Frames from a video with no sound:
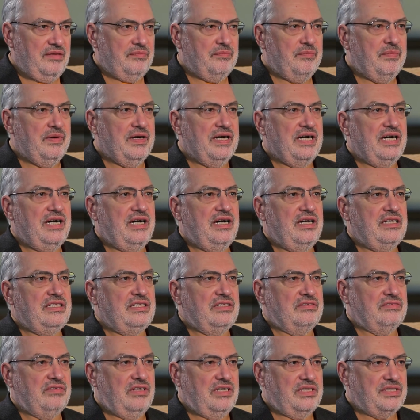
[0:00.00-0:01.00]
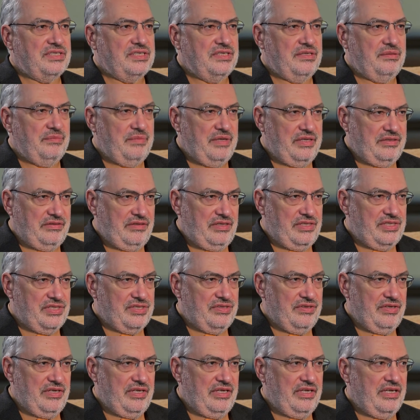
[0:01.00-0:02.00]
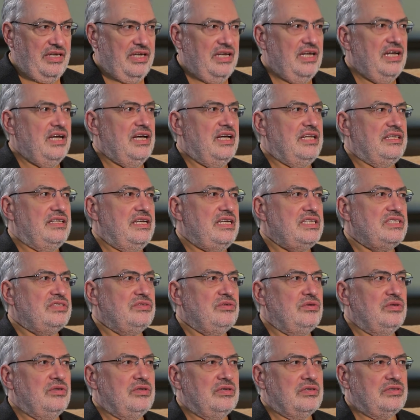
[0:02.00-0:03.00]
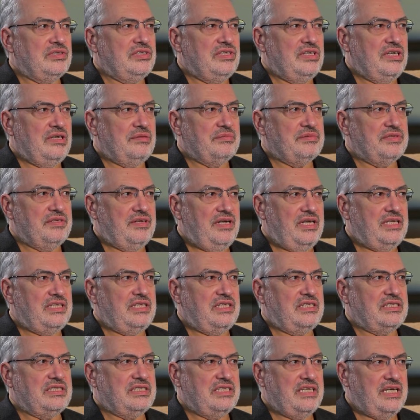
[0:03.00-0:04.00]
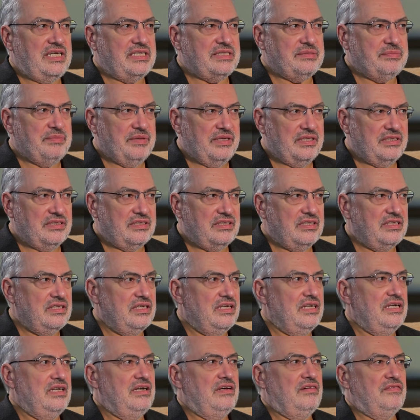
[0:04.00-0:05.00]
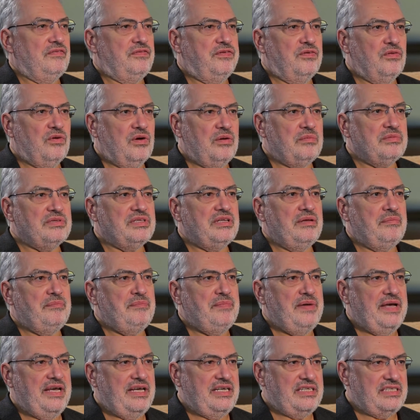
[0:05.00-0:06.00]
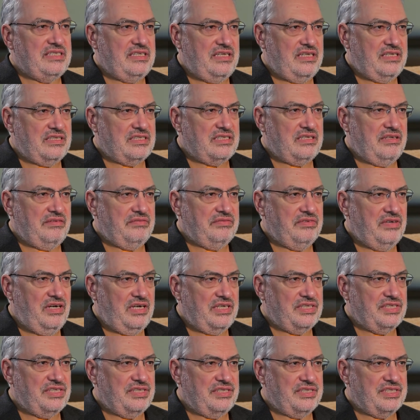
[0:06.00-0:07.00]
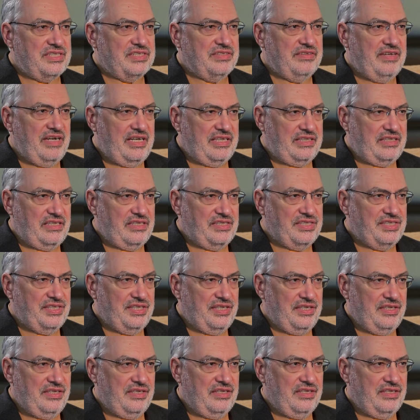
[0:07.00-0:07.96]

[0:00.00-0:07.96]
by the Russian military. And this long-term threat assessment formed the basis of Russian strategy.